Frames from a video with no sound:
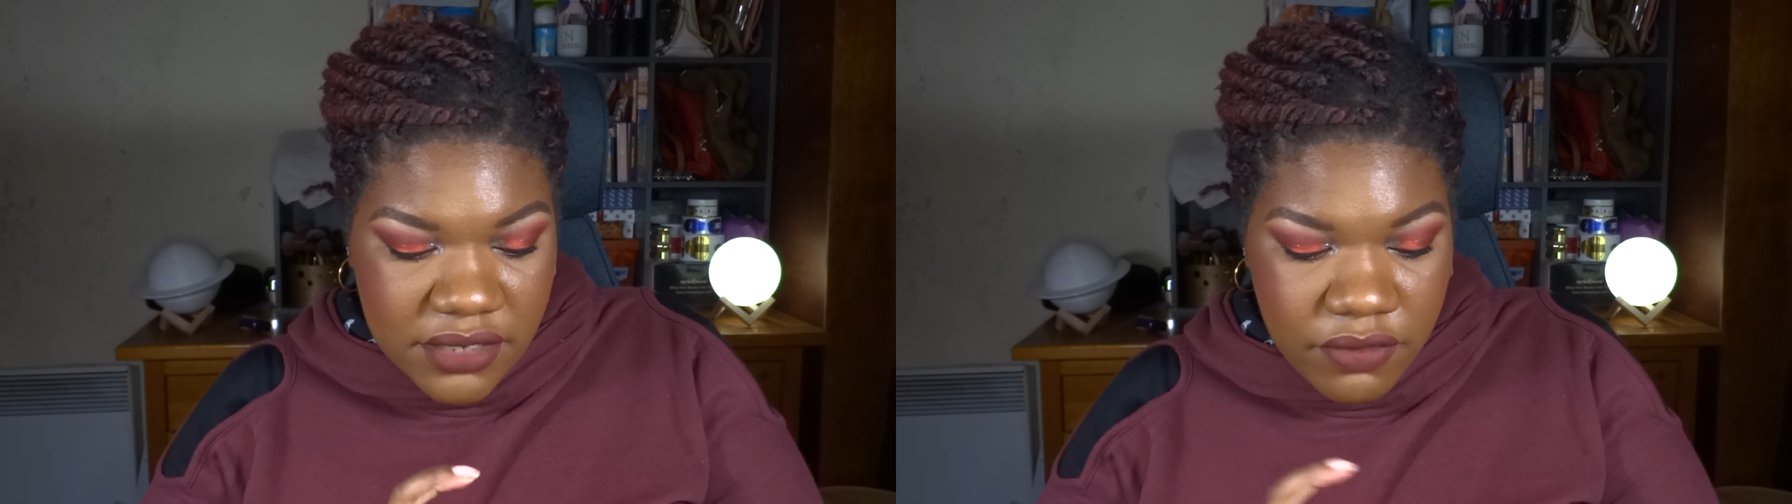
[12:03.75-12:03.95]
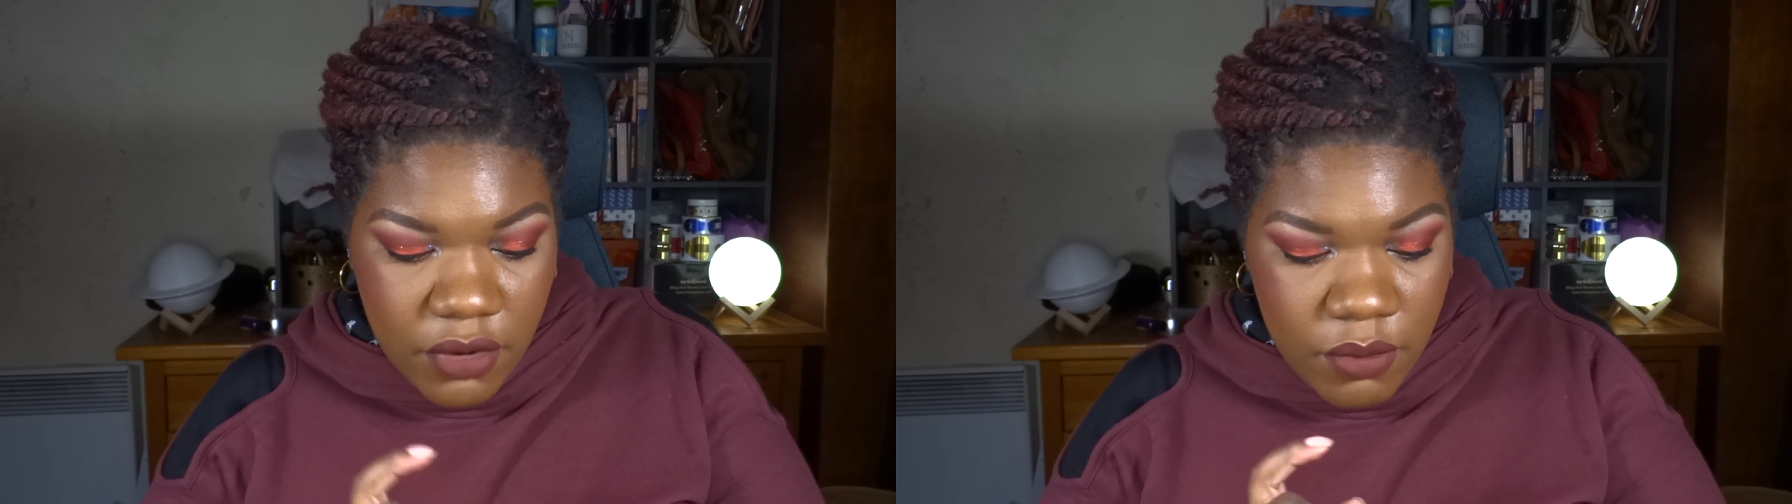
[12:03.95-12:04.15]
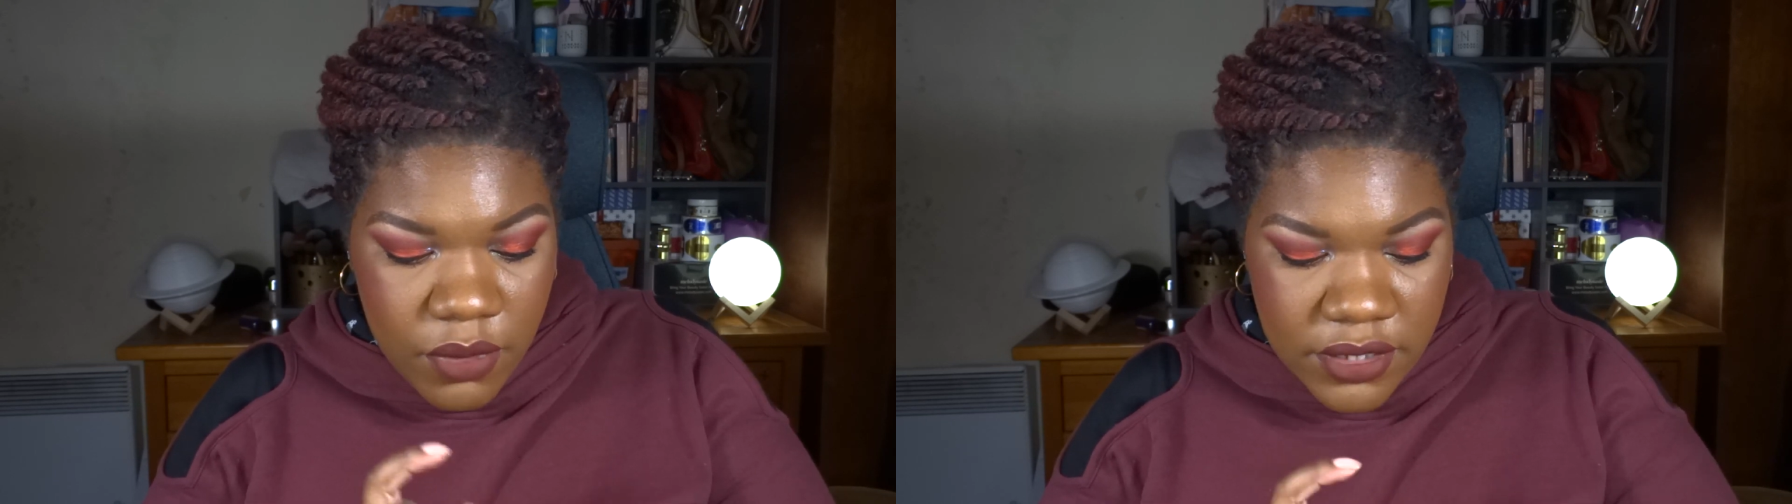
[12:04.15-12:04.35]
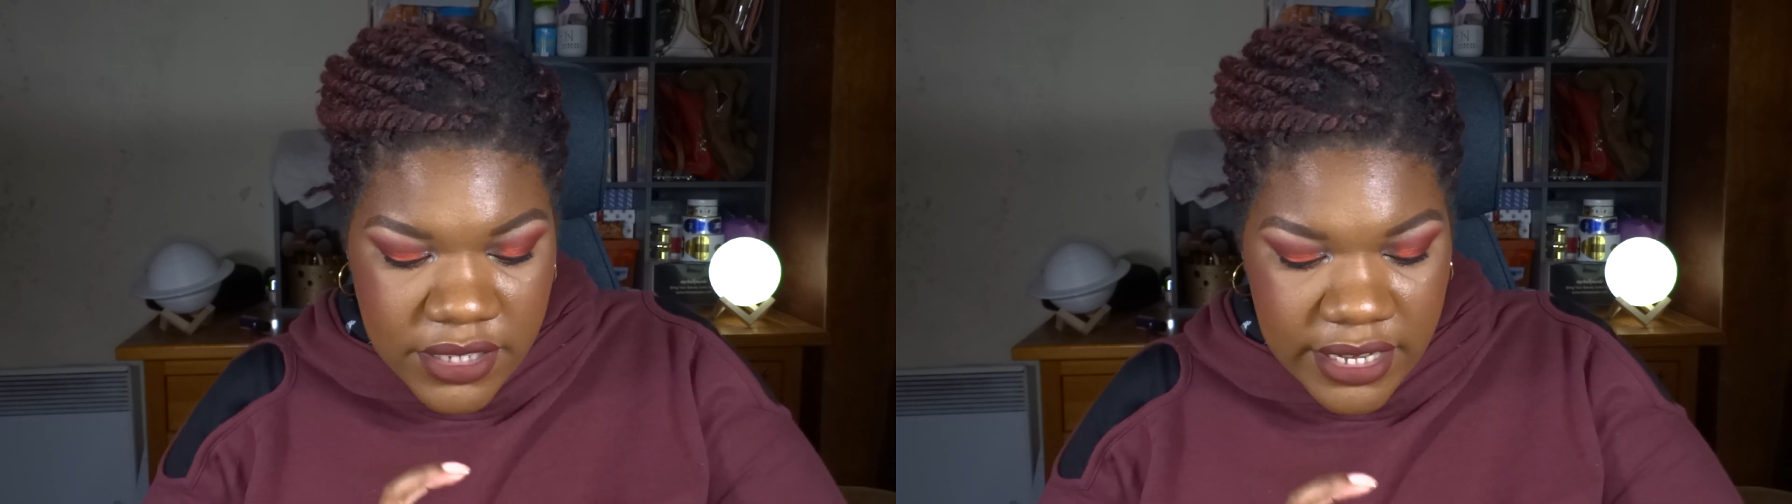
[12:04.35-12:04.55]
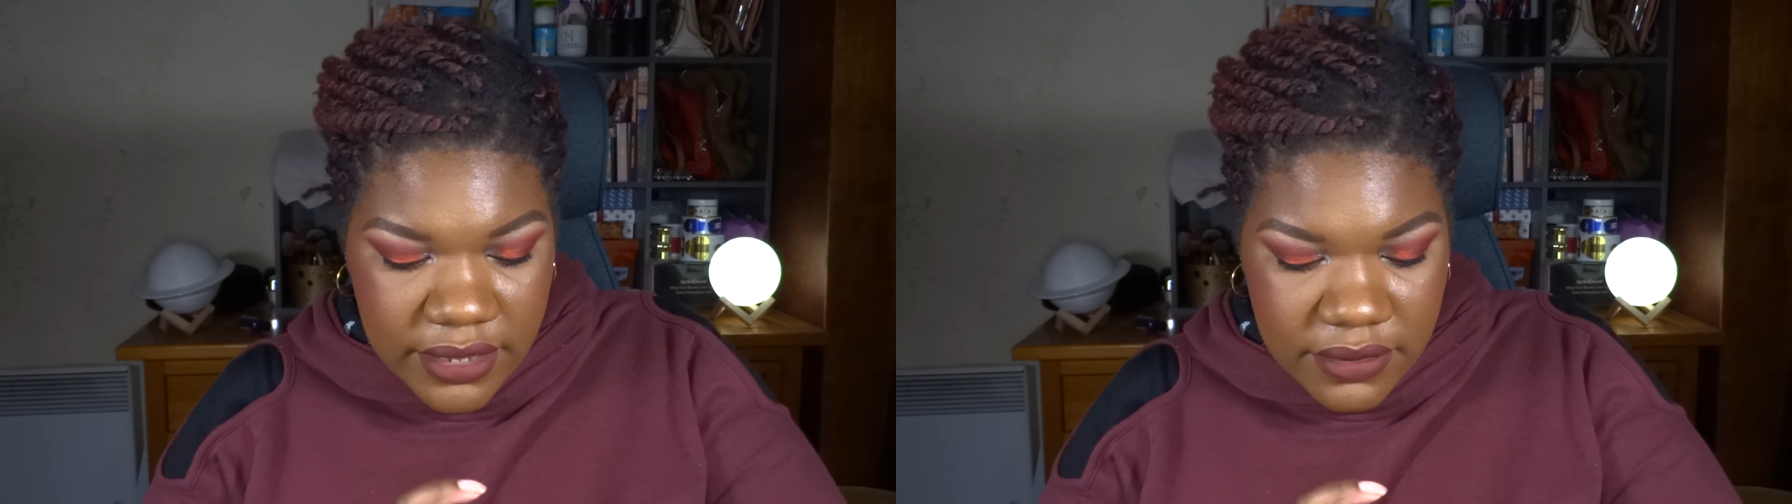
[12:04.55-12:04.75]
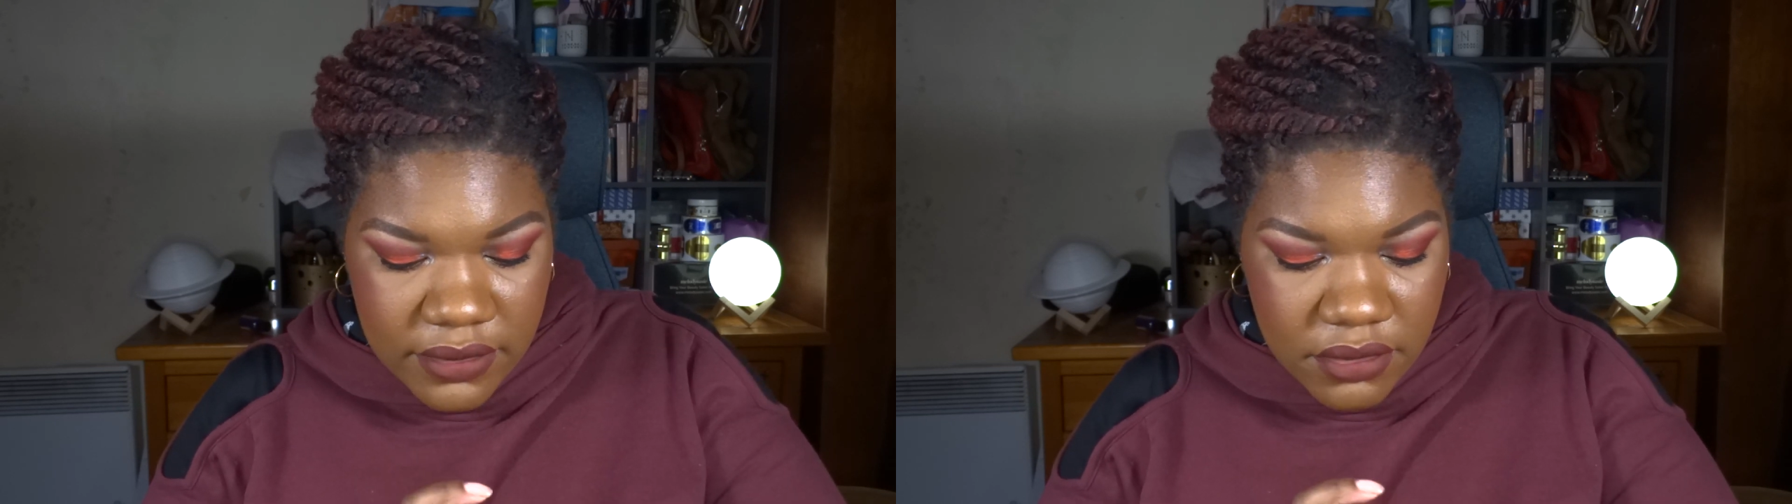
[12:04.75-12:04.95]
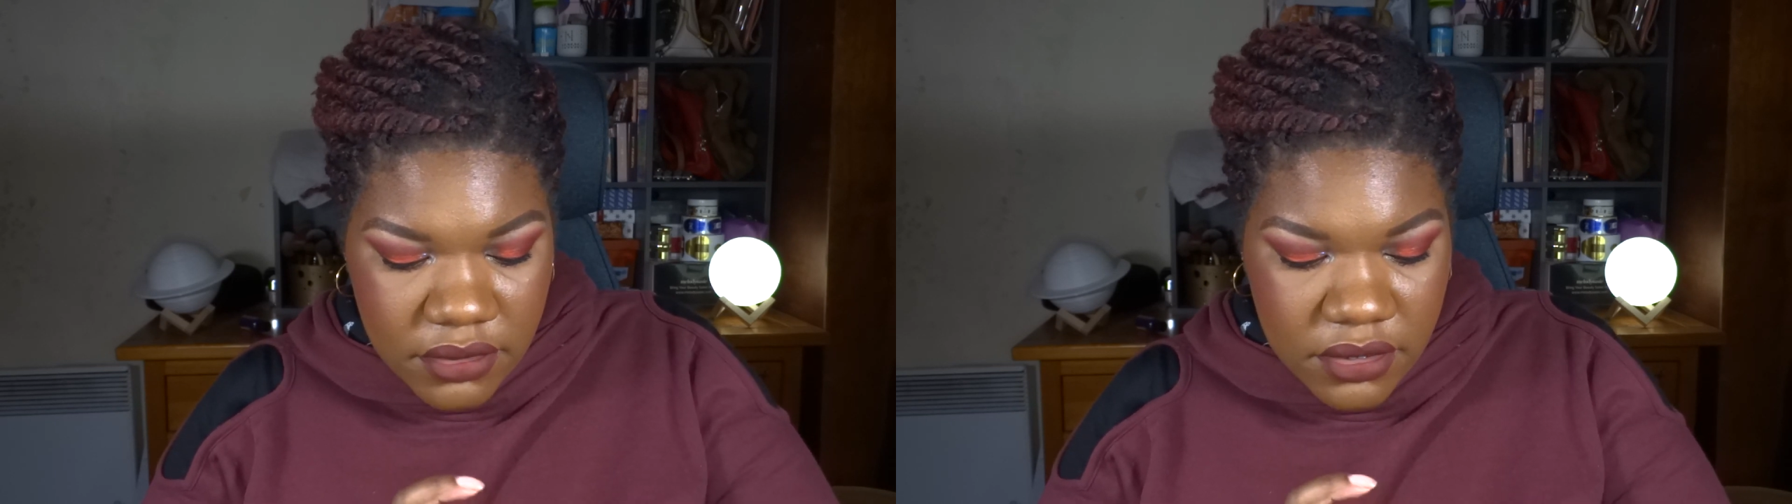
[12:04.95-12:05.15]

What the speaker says: for one that